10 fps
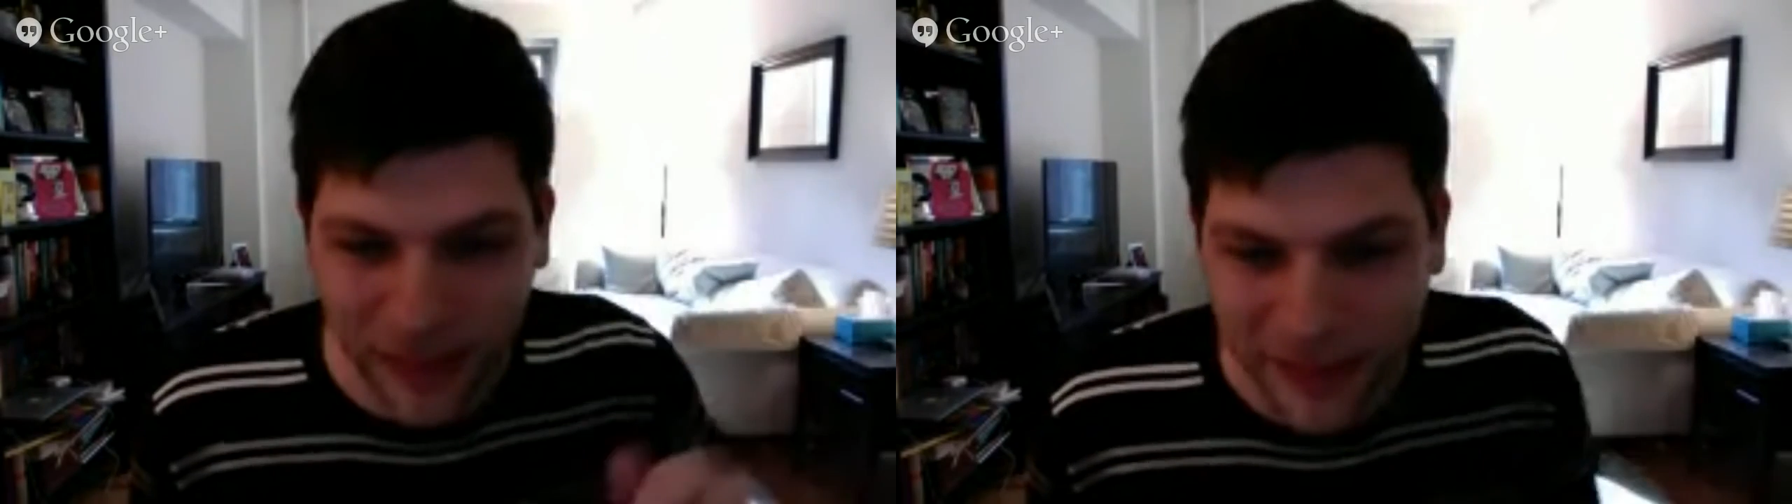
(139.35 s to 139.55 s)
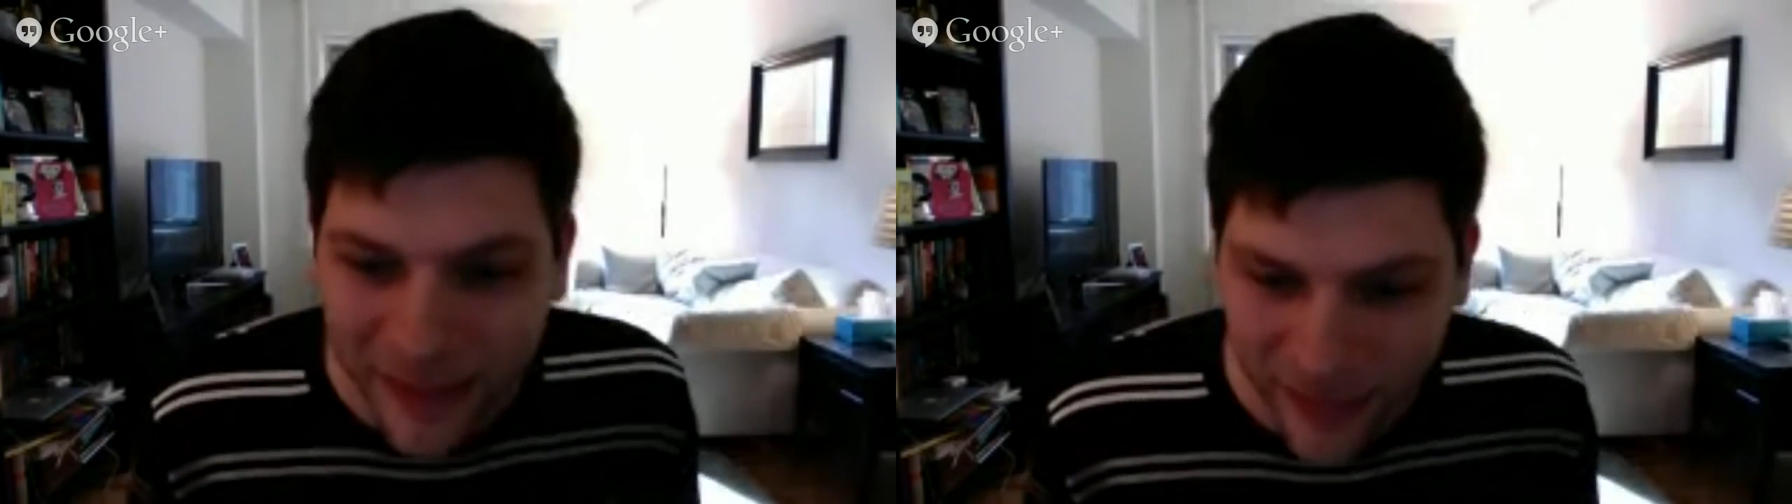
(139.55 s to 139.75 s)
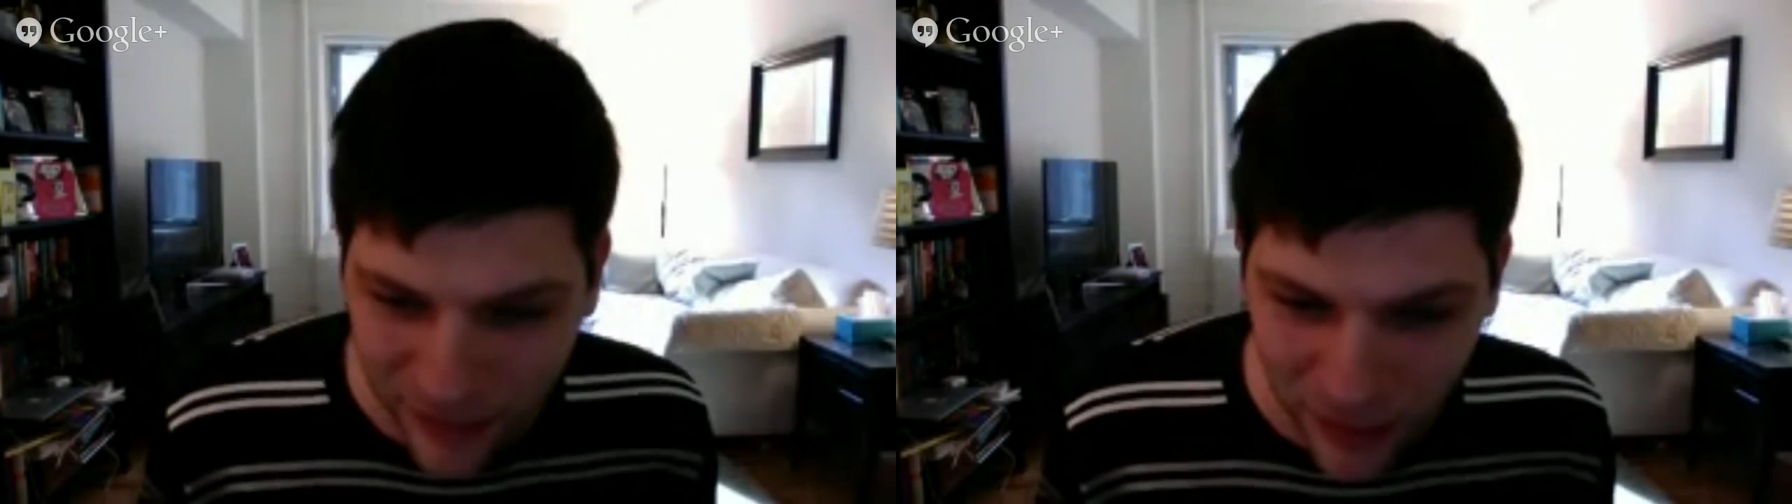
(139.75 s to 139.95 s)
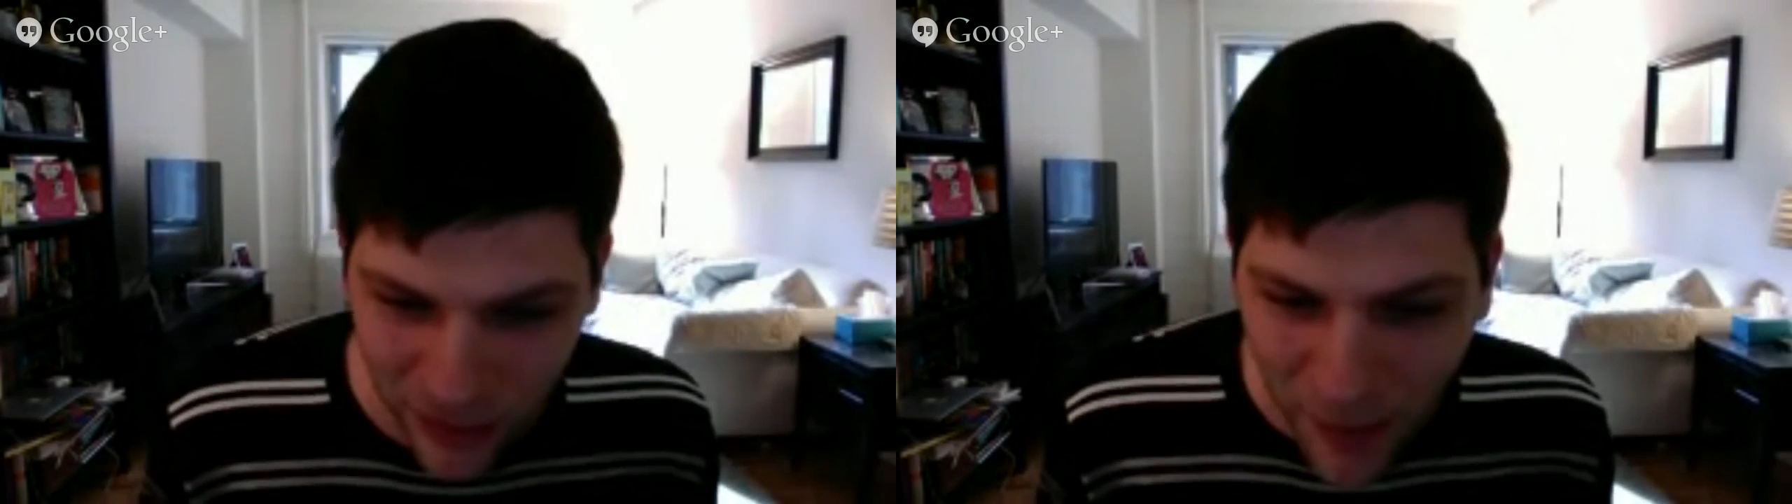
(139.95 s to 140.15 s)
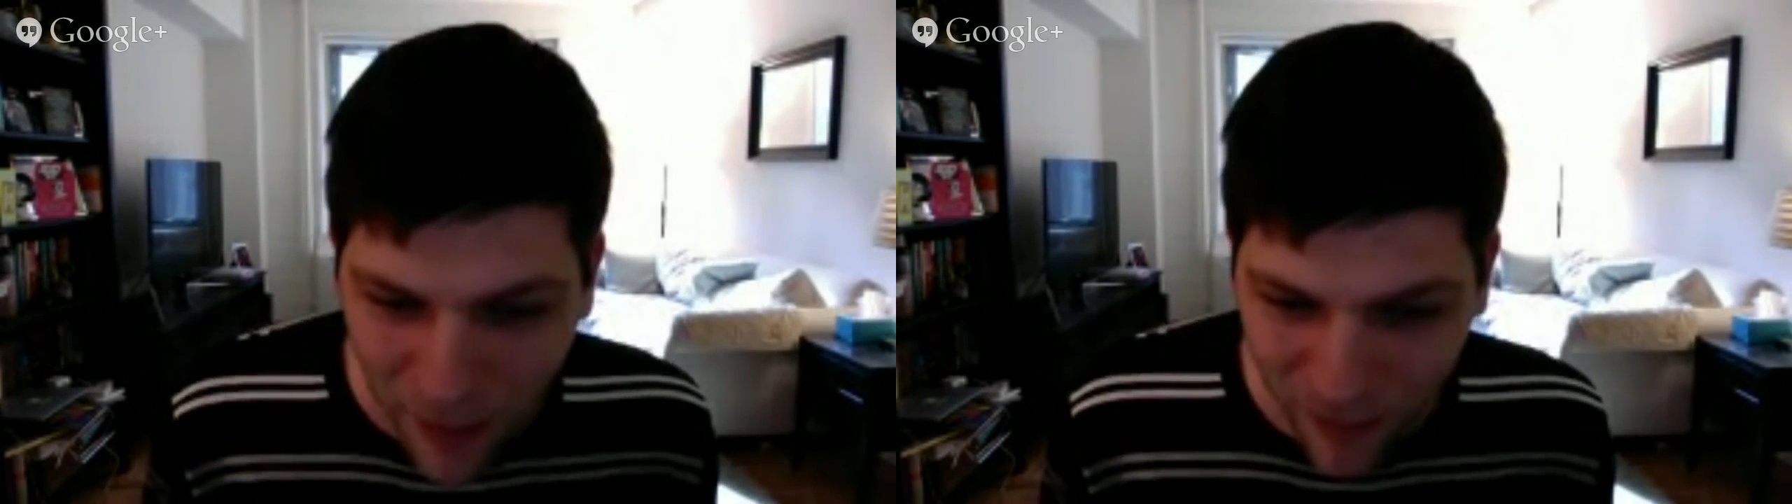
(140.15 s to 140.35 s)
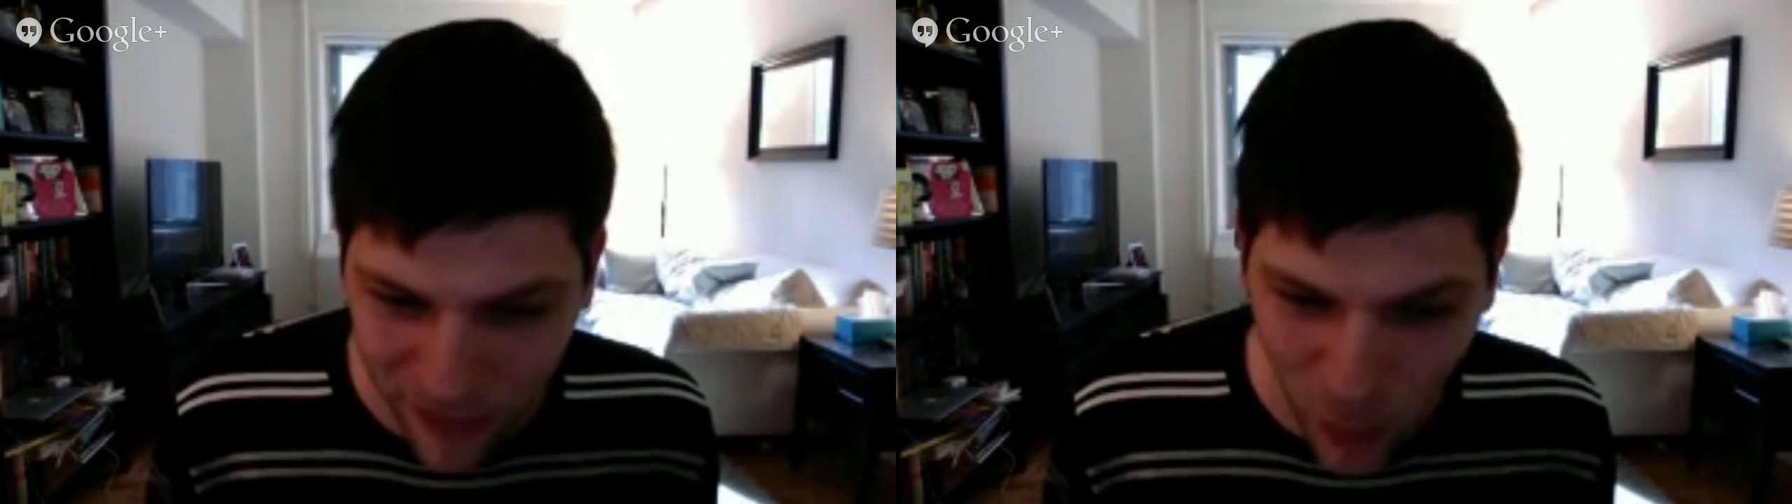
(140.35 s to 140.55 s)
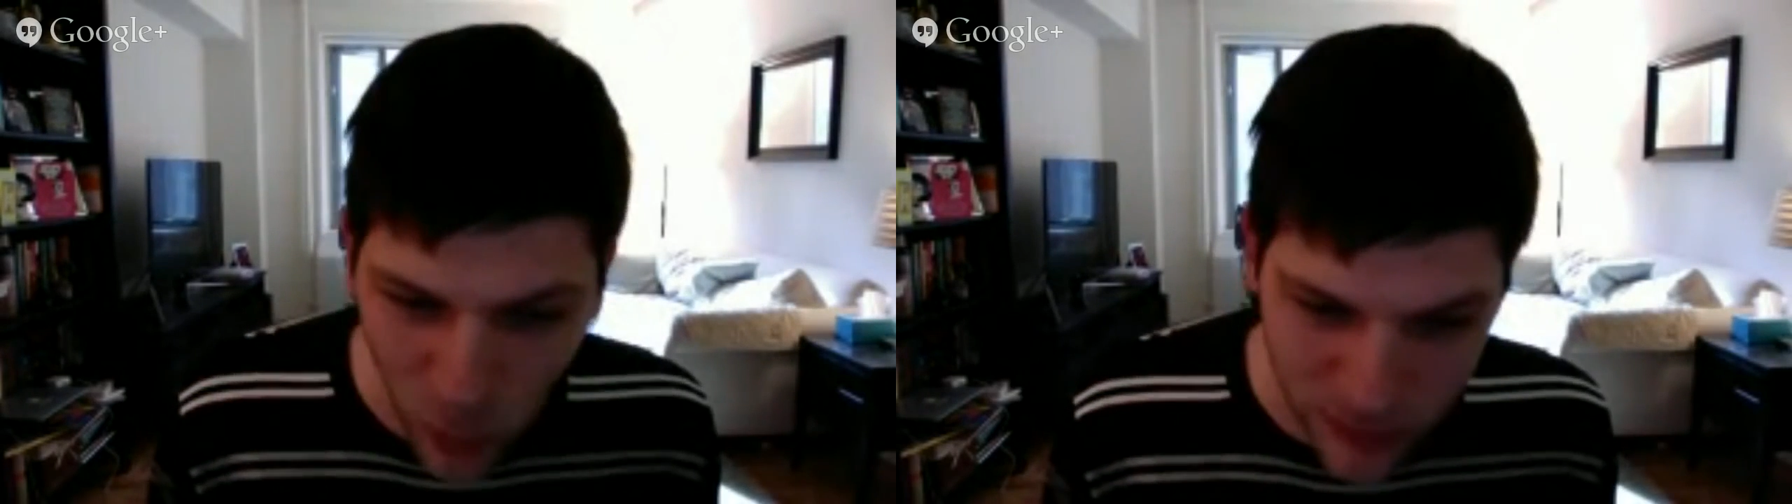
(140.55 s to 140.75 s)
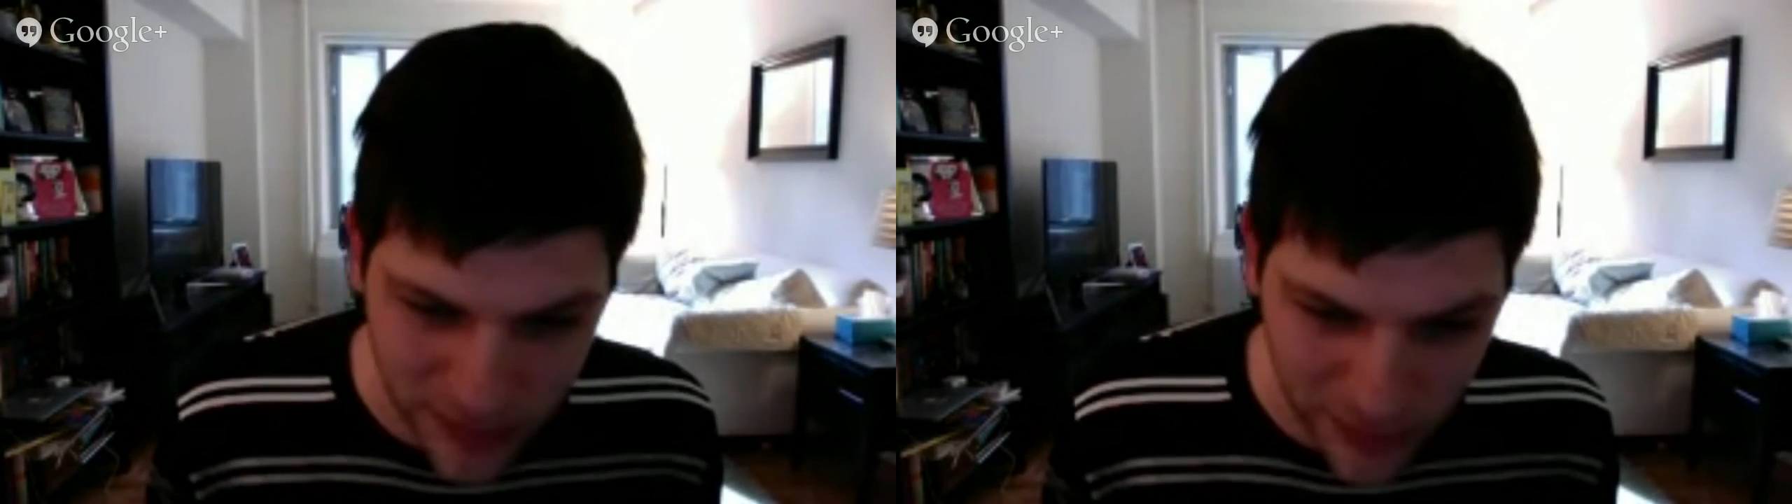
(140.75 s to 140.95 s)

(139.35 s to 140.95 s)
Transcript: like nailing it on top